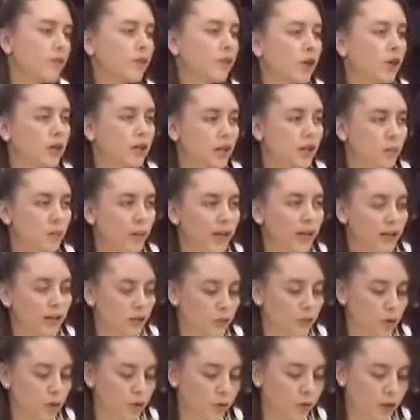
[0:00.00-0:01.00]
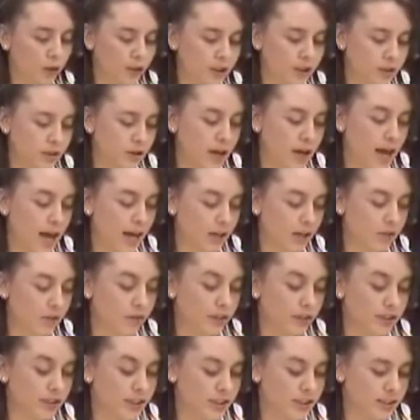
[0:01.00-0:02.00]
The Florida Competitive Workforce Act
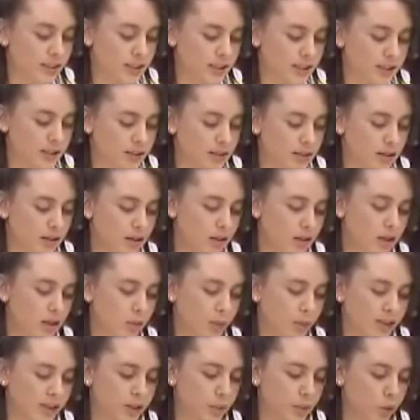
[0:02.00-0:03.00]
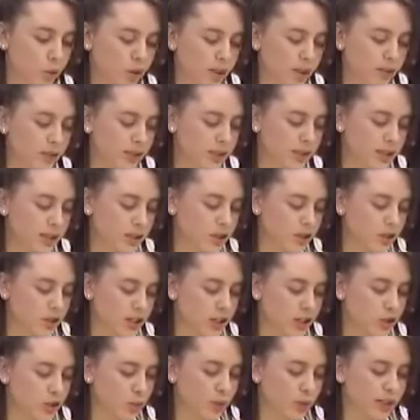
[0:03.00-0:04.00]
fixes this. By supporting this
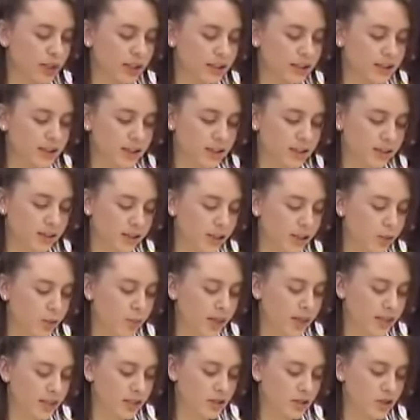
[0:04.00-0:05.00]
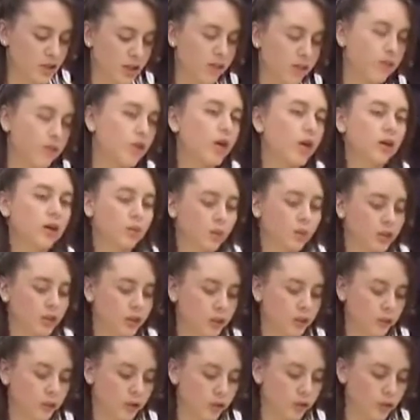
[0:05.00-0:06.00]
legislation, we can send a clear message that Florida
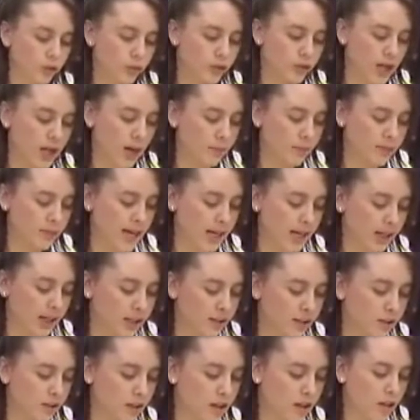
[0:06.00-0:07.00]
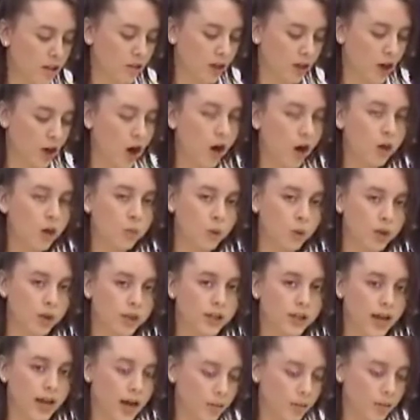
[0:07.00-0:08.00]
wants to recruit top talent, that hard work,
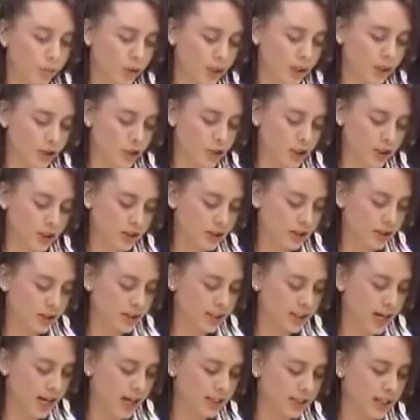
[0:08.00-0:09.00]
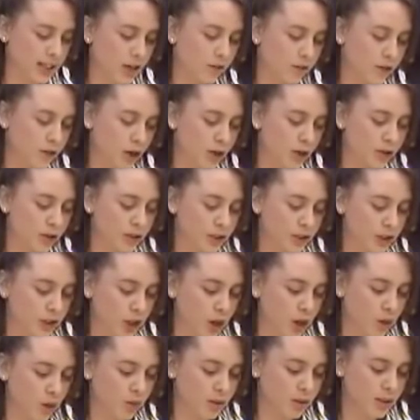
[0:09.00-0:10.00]
not prejudice, decides how far you can
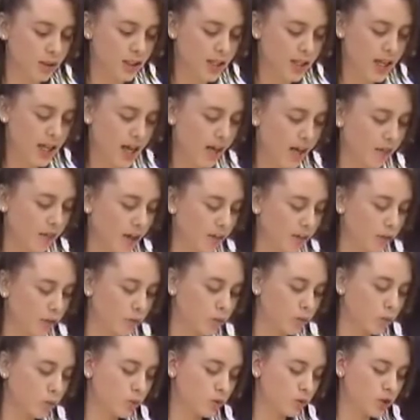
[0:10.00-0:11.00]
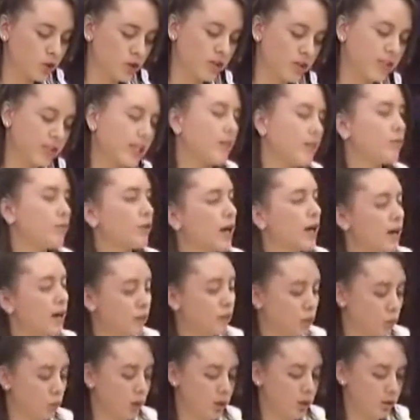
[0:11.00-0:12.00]
go, and that the rules are the same for
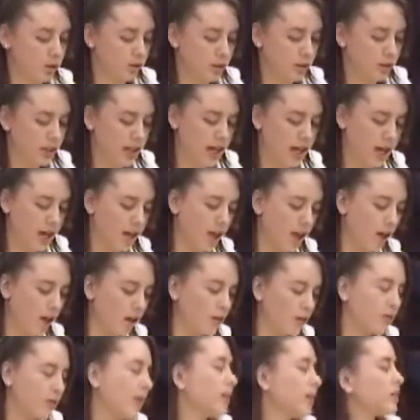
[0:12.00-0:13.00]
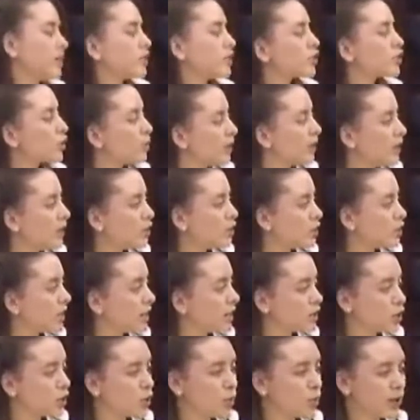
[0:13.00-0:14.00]
everyone, and that discrimination
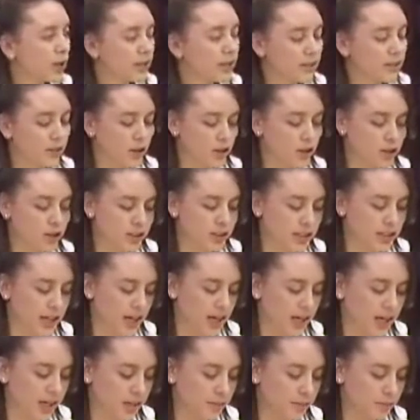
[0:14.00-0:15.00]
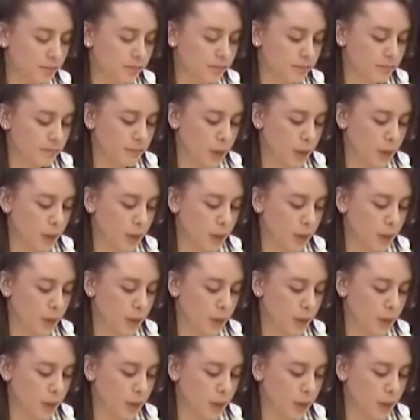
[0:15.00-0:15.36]
has no place in our society.